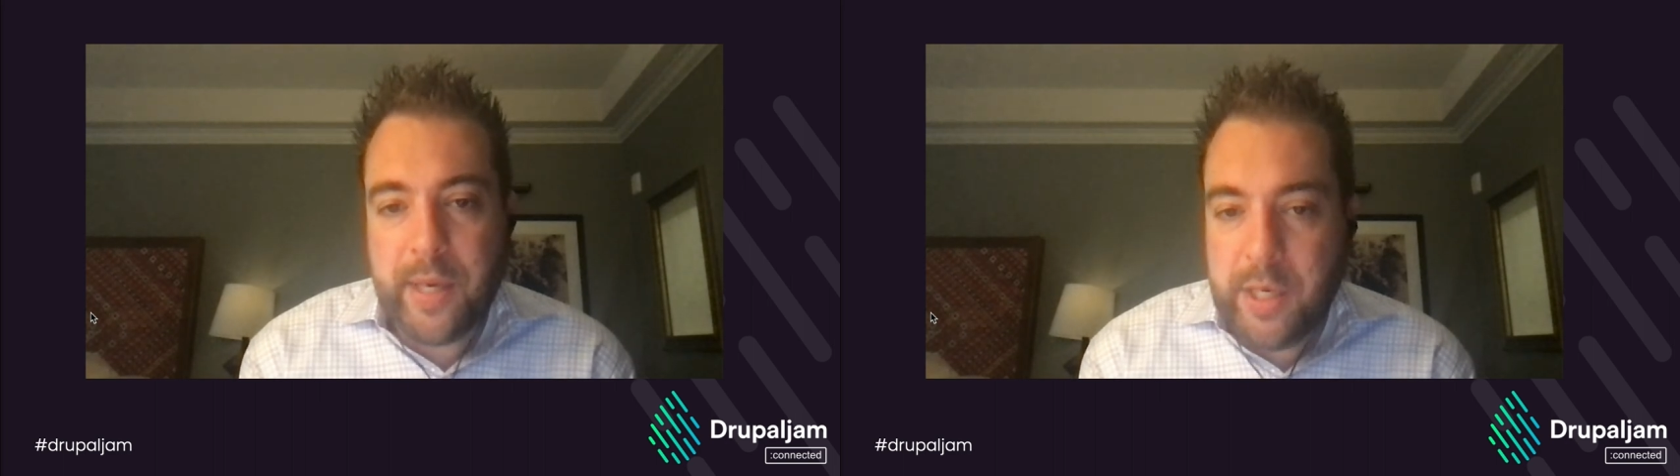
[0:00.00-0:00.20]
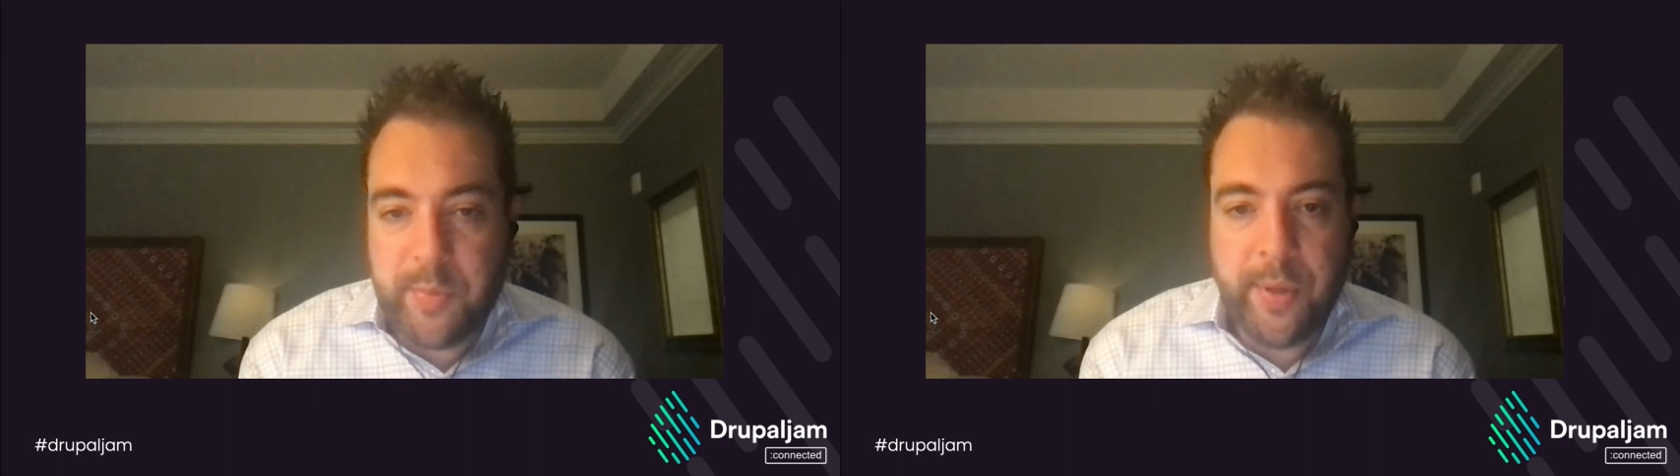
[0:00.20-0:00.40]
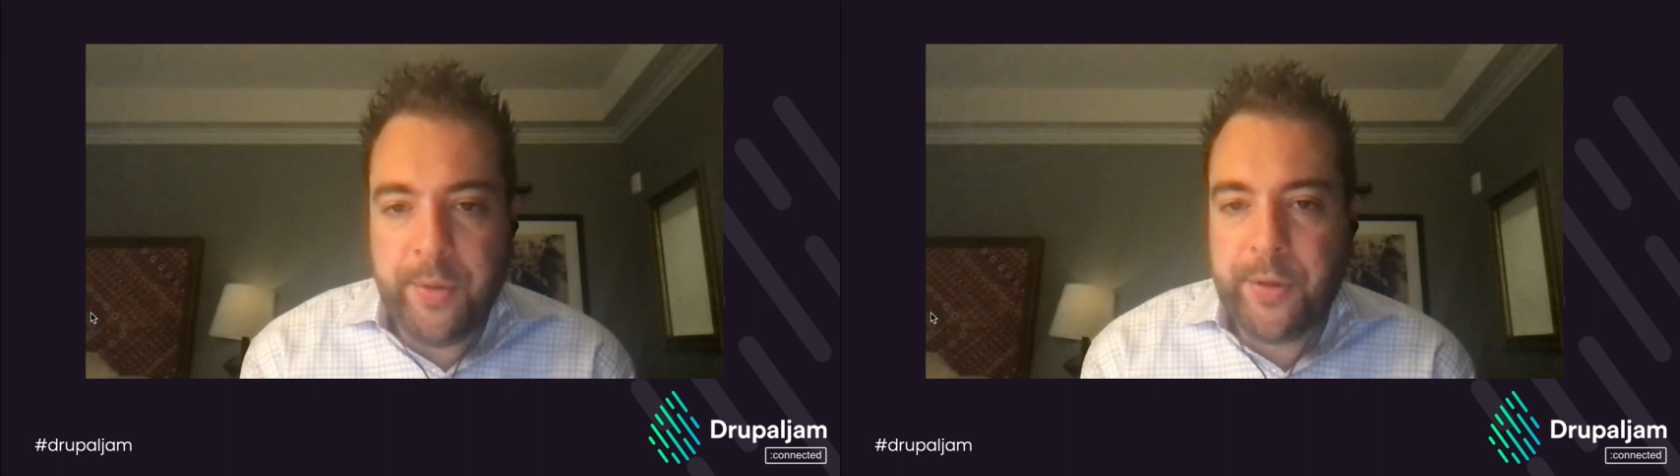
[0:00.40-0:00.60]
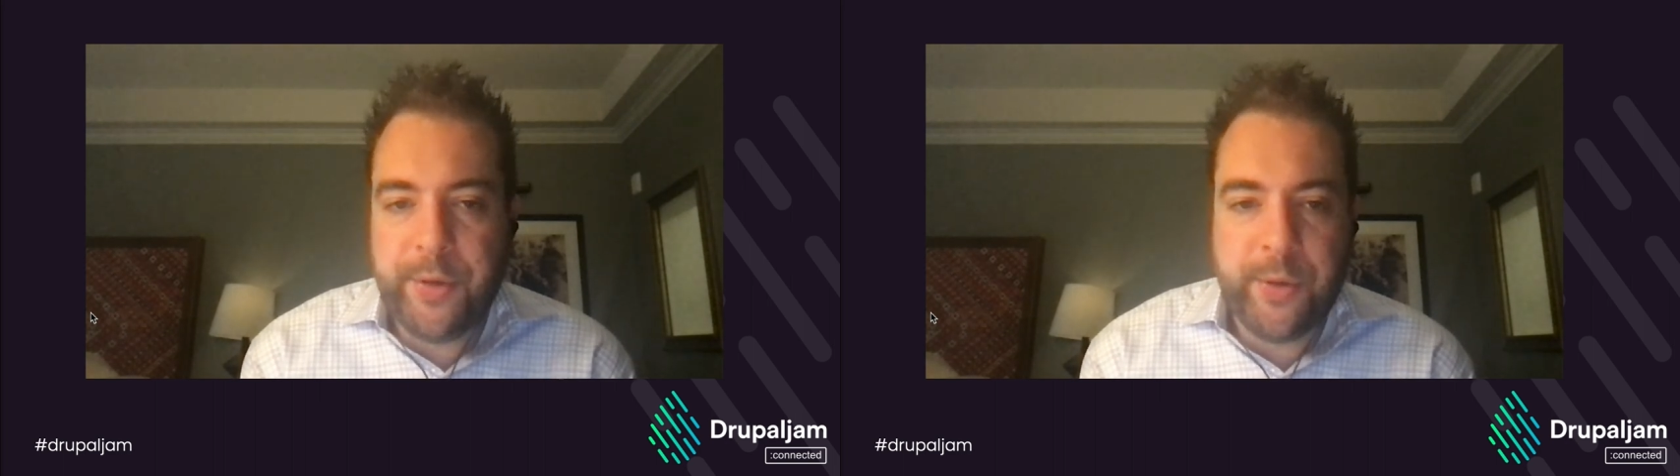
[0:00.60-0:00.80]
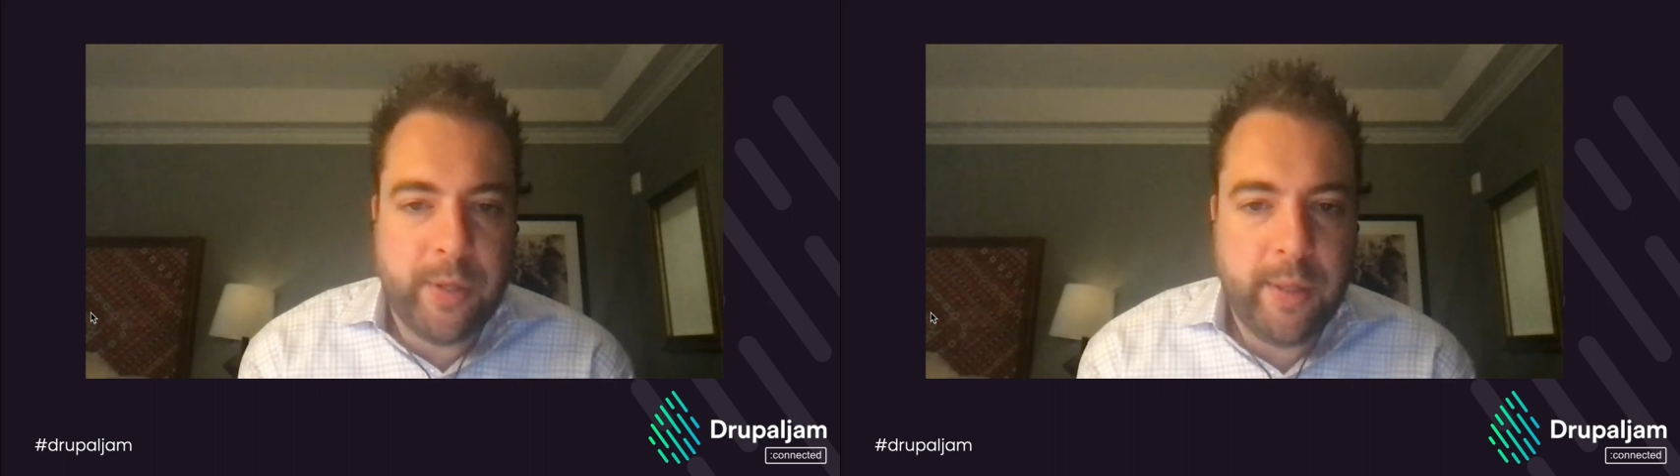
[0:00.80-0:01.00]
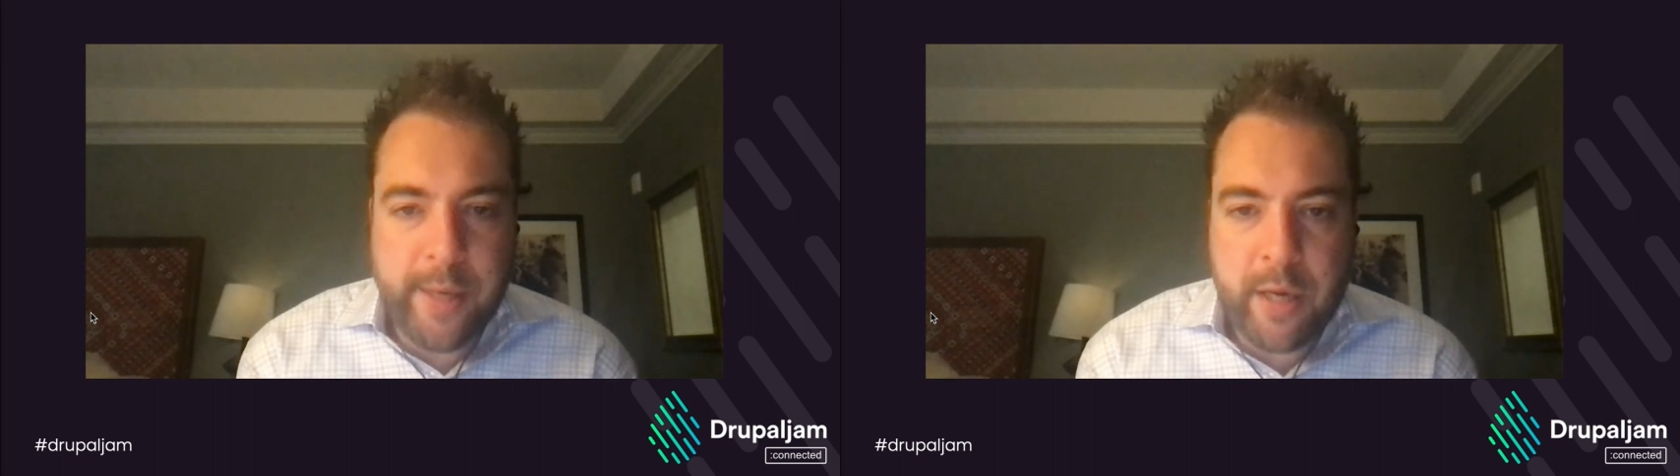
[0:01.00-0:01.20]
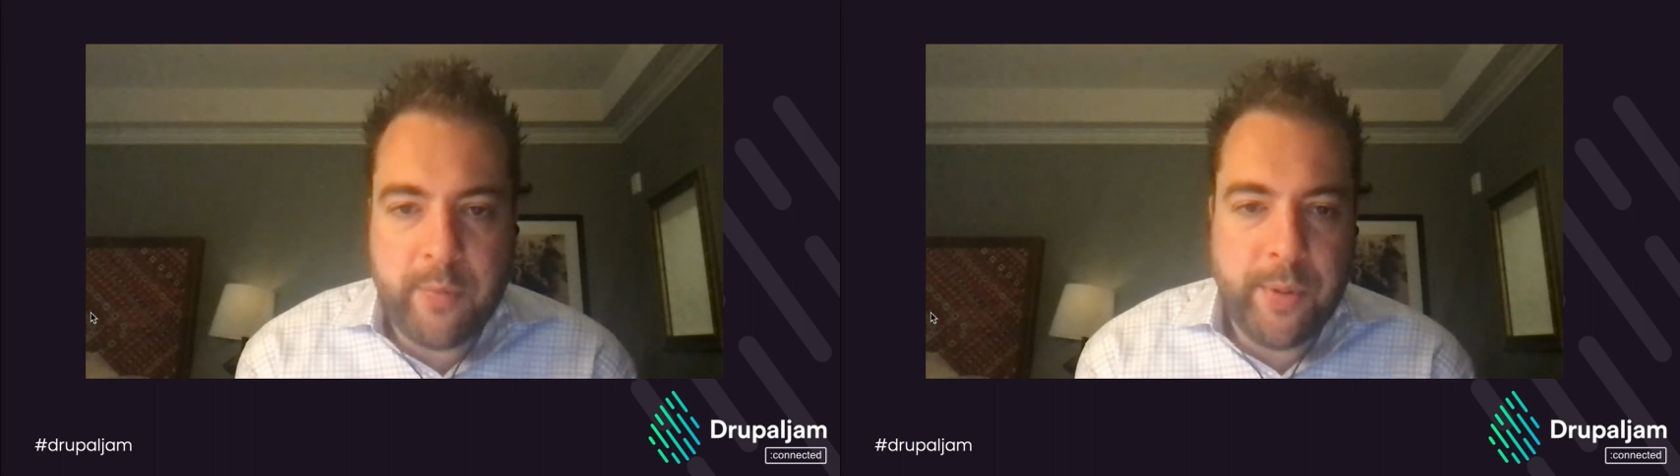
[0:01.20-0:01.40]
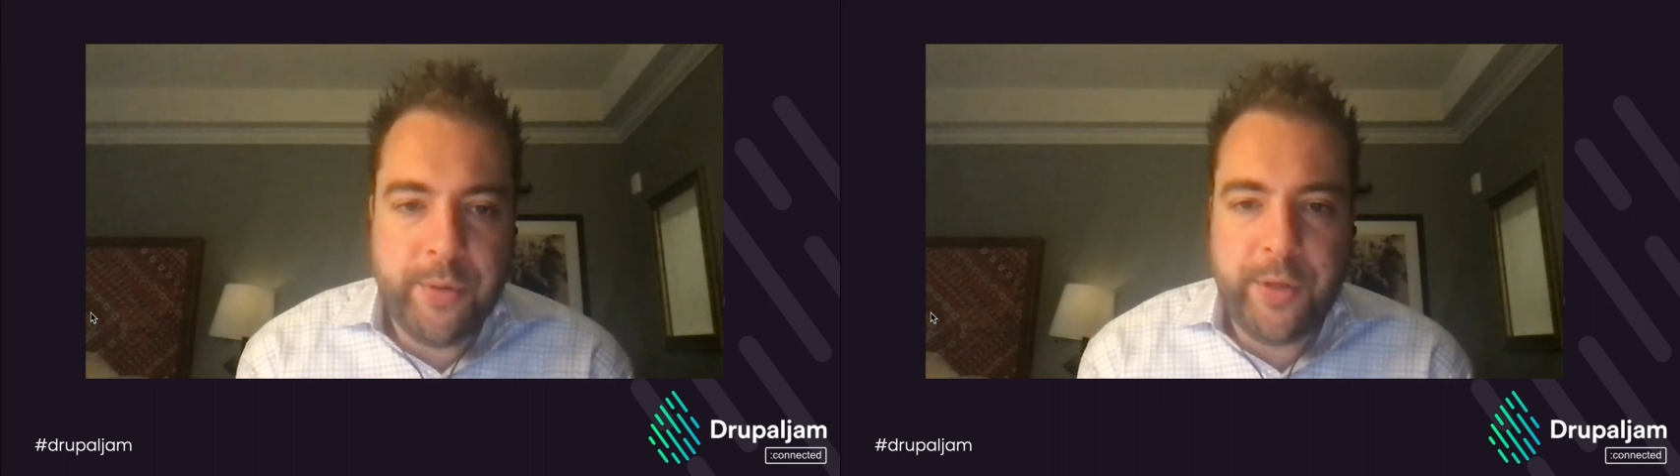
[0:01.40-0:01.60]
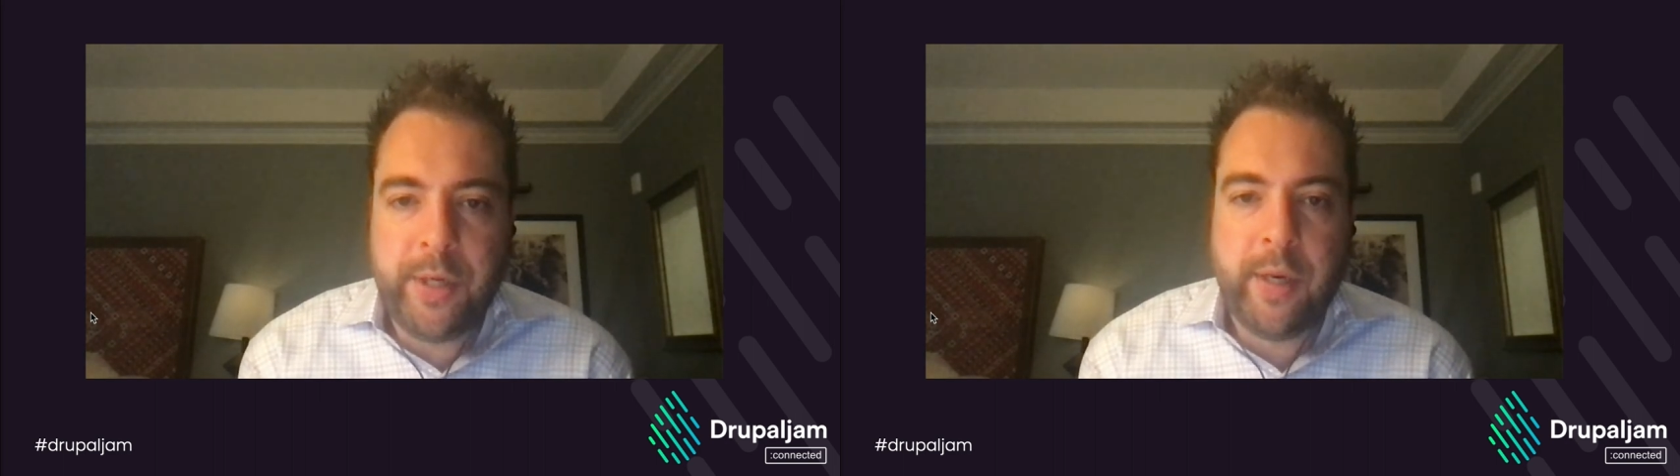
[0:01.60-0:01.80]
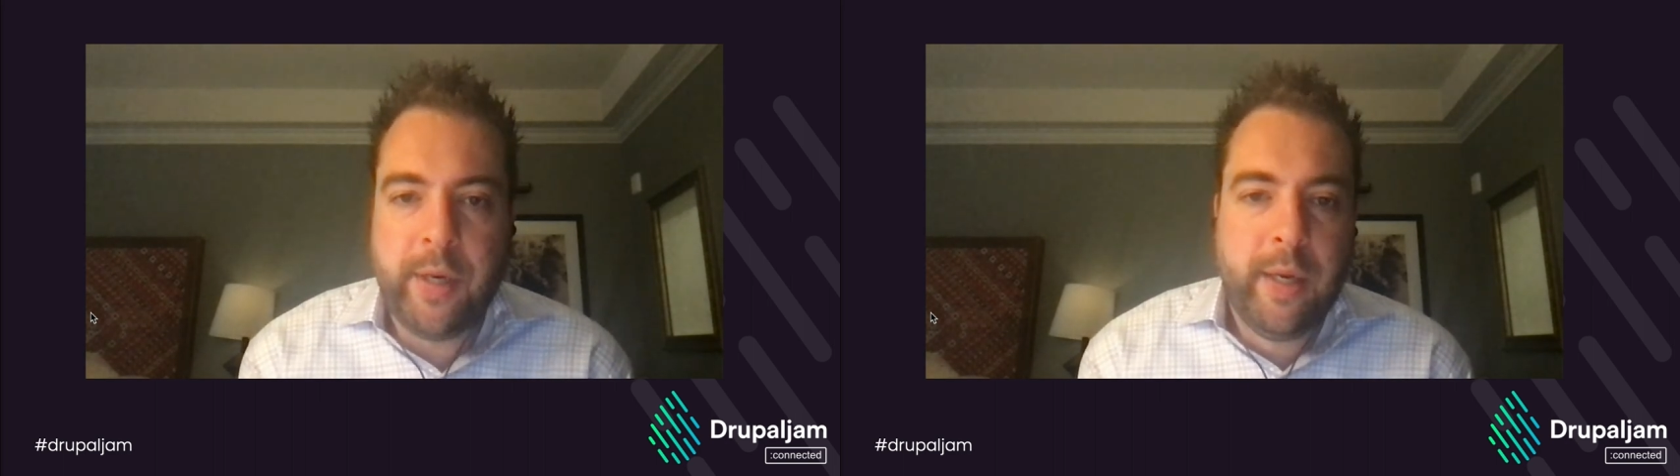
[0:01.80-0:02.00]
a page builder or a layout
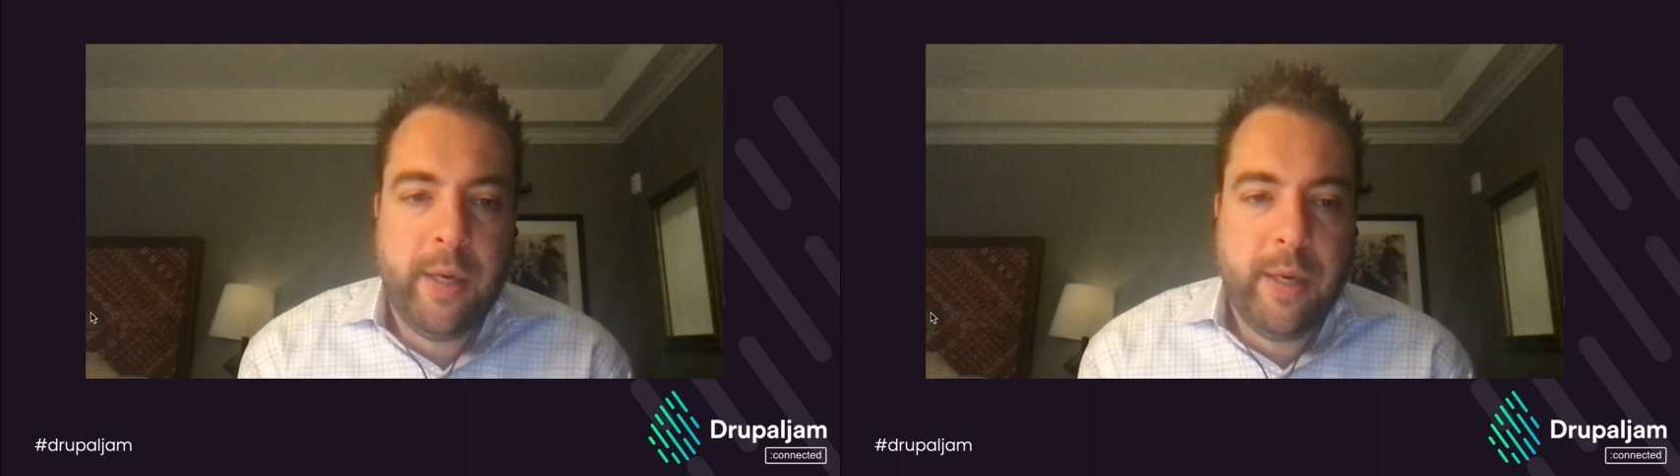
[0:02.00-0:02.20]
builder